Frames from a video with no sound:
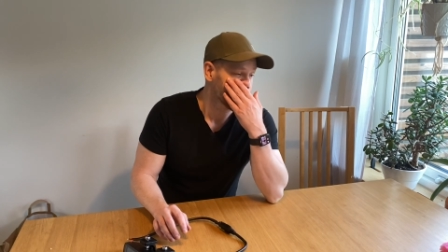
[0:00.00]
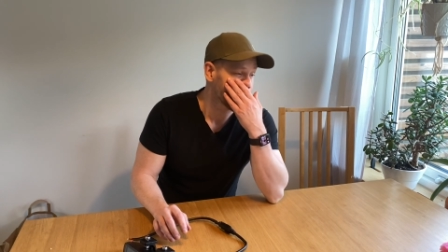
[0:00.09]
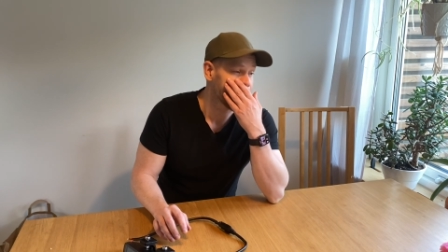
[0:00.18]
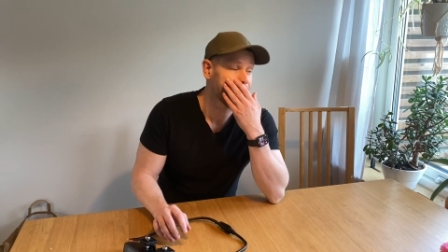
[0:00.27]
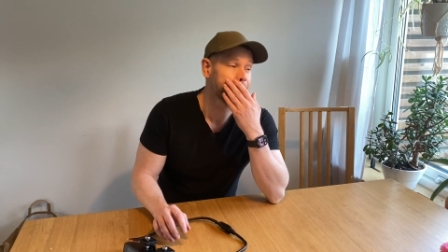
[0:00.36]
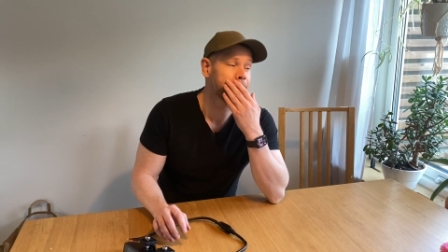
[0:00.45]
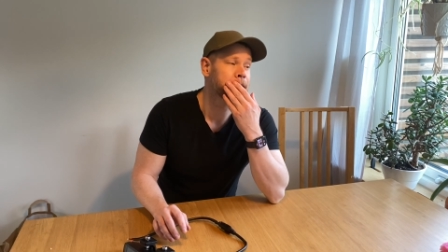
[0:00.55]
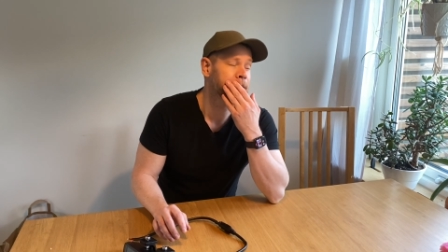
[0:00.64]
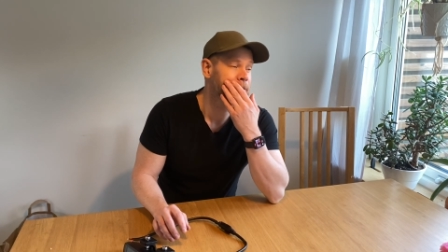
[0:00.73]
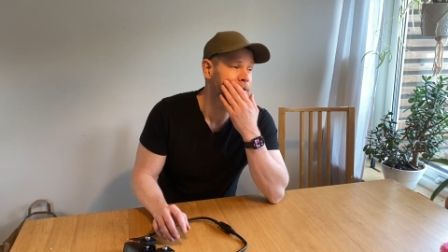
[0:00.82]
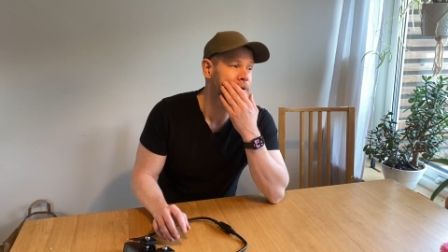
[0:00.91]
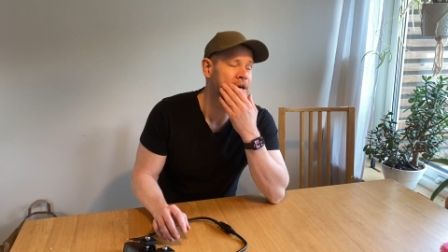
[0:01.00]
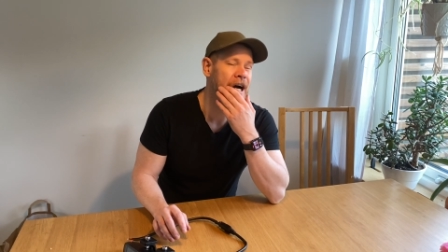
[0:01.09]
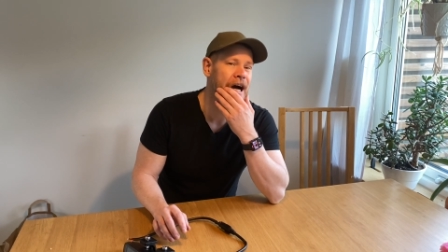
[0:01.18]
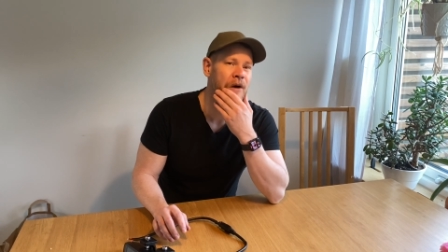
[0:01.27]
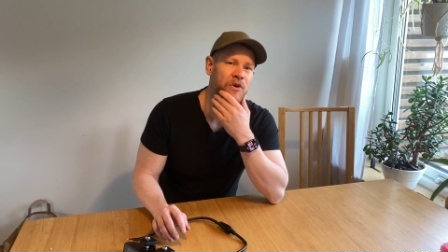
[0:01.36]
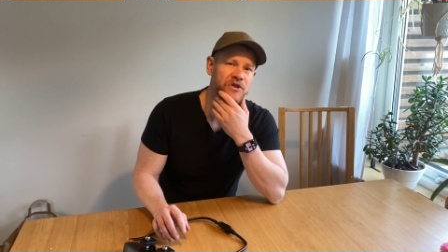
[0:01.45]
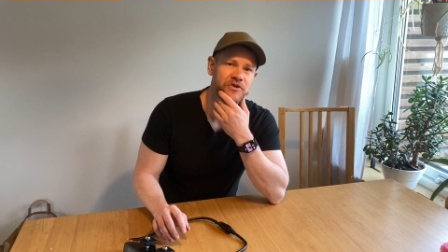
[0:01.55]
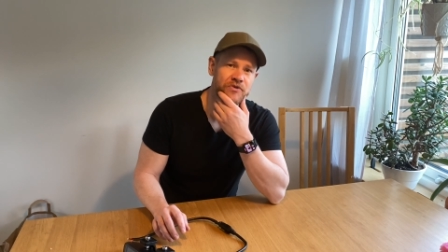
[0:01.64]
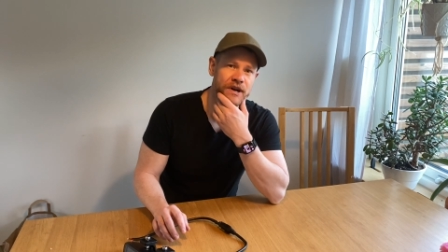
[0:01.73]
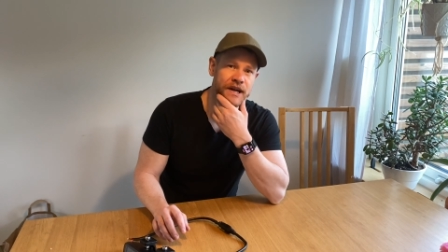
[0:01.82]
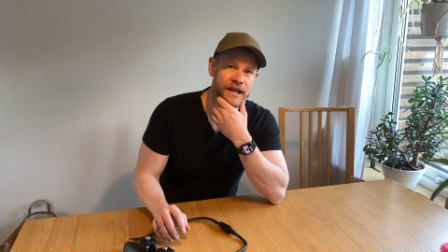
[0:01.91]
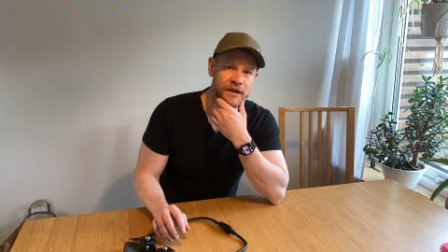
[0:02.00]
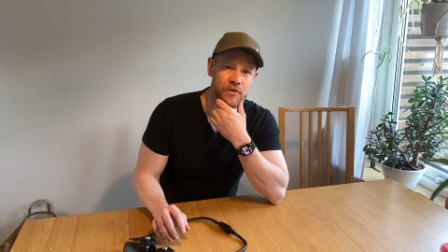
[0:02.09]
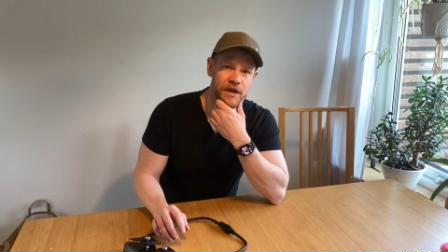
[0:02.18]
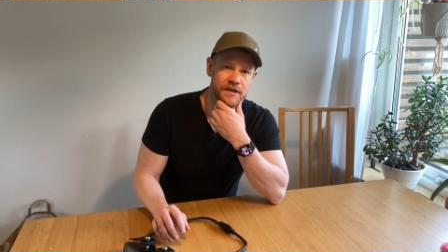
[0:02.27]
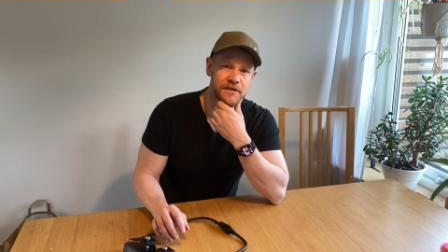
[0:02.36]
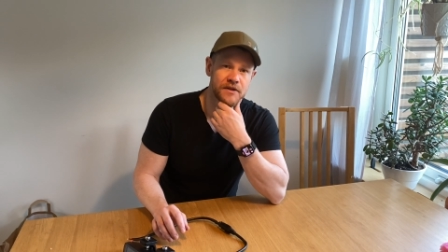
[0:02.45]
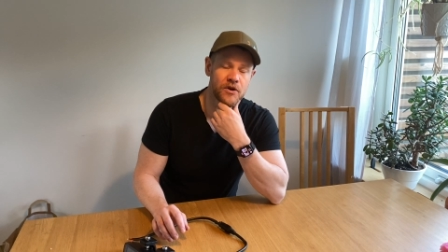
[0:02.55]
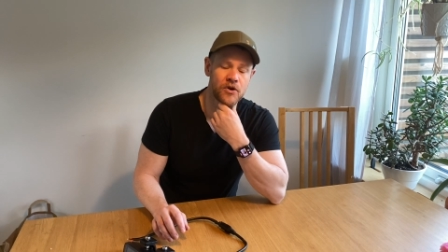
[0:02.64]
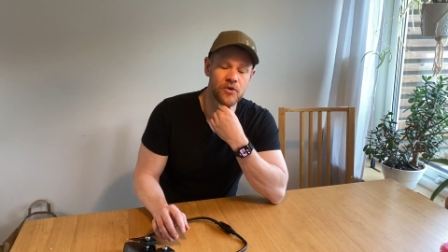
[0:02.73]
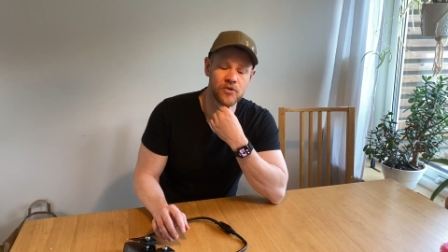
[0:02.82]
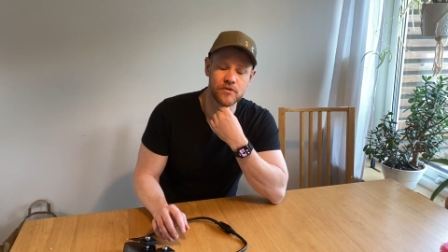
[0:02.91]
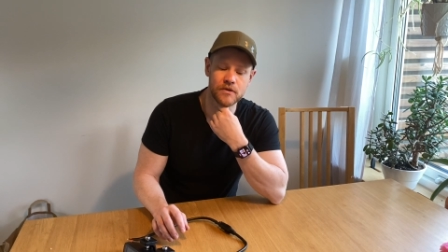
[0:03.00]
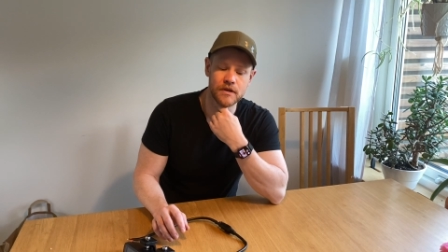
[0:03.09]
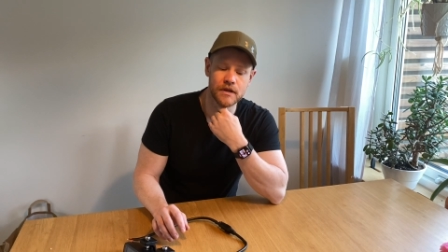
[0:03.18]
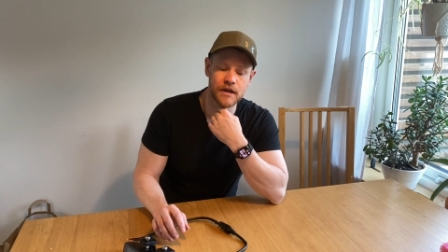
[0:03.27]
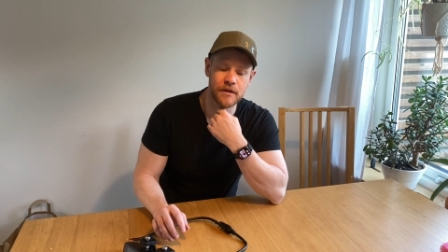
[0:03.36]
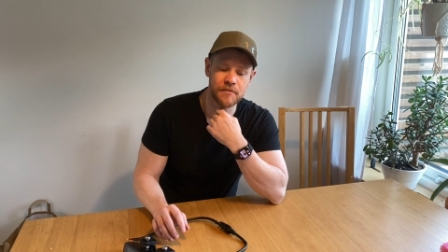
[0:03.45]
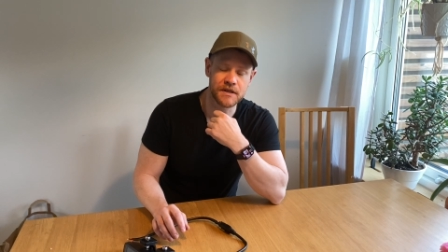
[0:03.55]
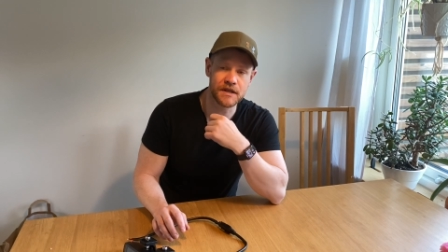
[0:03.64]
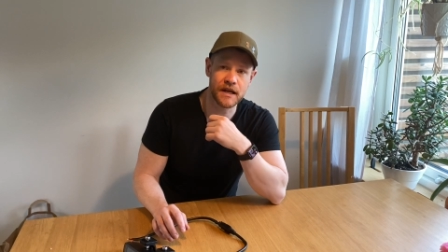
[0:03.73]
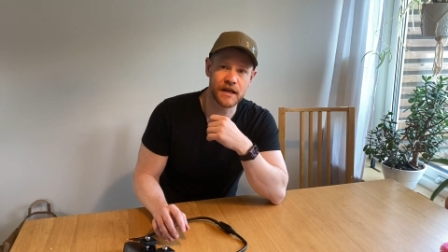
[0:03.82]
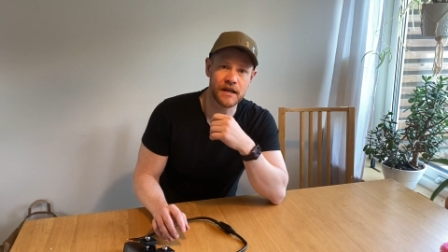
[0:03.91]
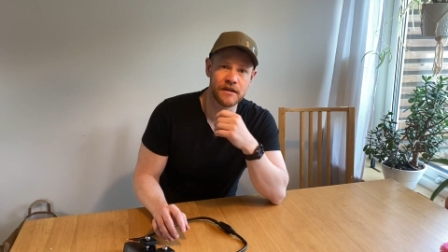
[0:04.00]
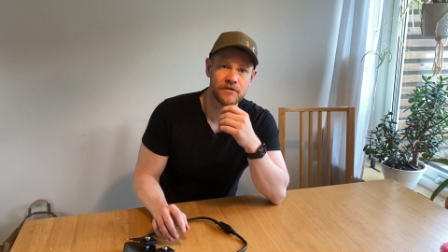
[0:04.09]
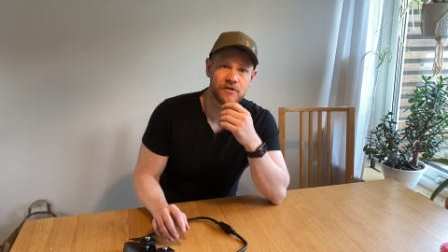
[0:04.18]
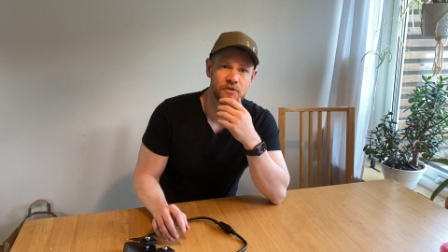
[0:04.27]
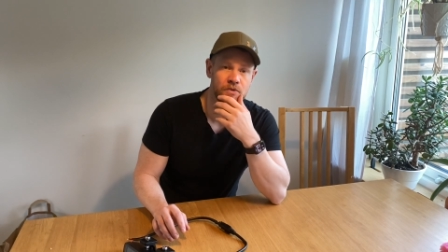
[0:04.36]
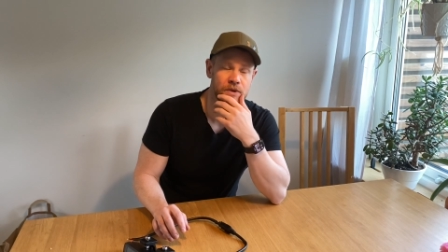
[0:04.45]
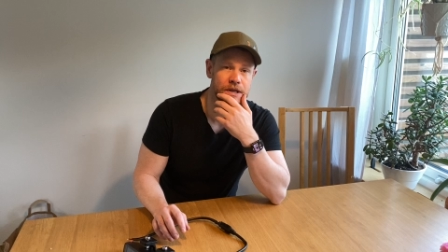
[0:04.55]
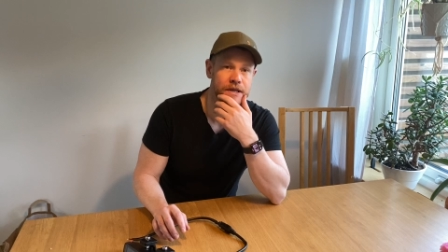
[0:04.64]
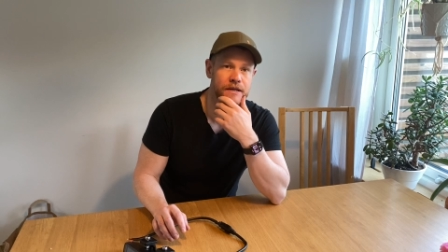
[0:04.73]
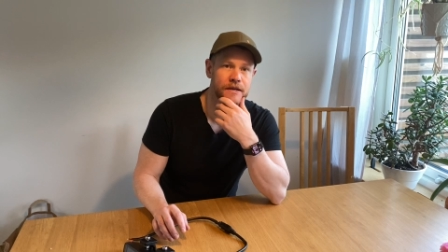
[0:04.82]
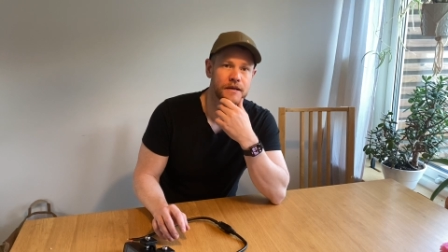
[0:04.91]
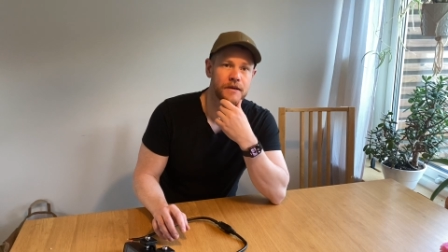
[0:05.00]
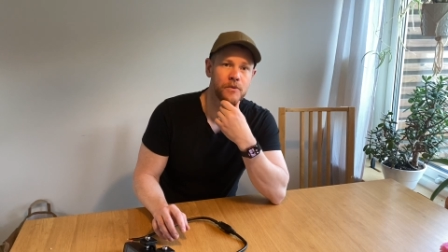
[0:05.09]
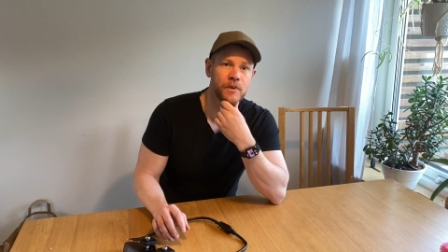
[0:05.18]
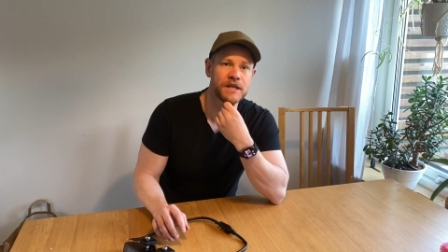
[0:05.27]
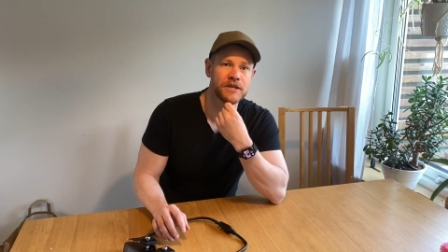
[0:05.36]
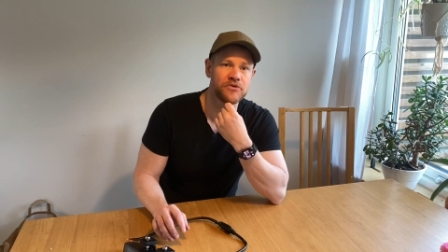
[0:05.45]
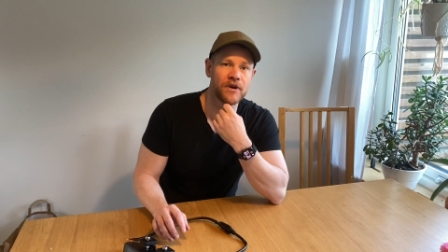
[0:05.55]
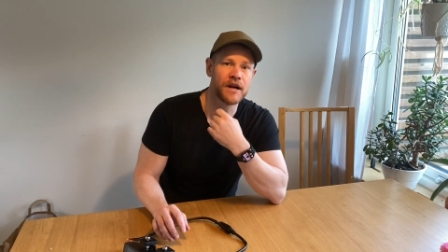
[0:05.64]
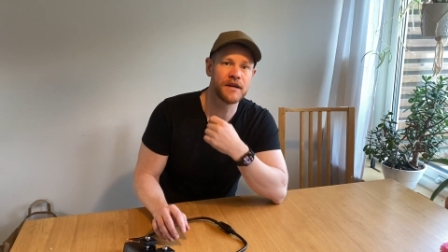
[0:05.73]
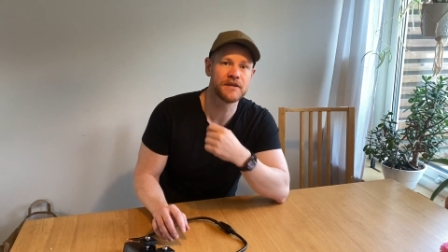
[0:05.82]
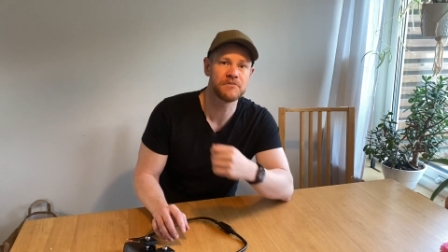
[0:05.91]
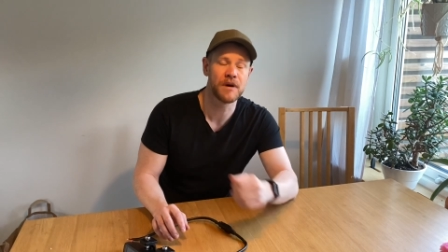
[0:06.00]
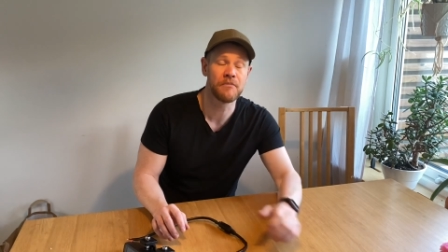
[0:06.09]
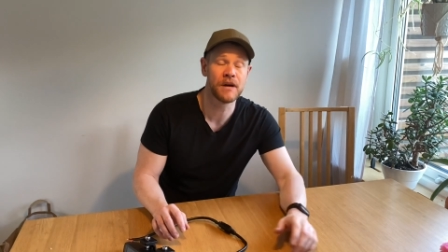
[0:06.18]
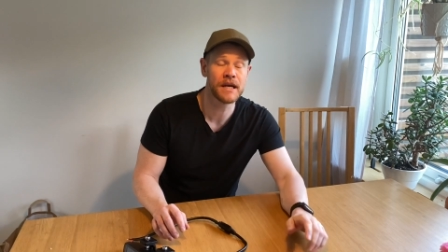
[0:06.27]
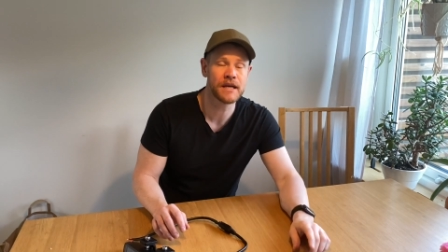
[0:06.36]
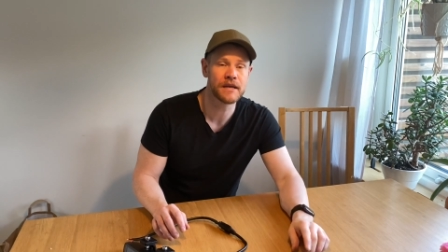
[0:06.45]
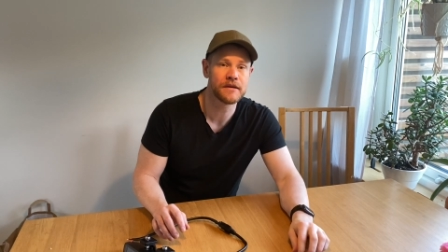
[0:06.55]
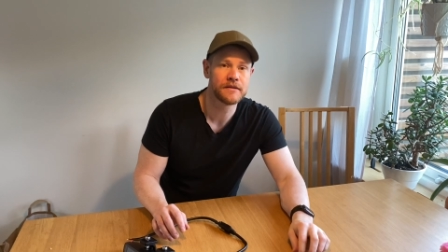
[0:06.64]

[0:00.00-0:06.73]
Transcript: and I want to ride anyway, so I'm decided to winterize my bike.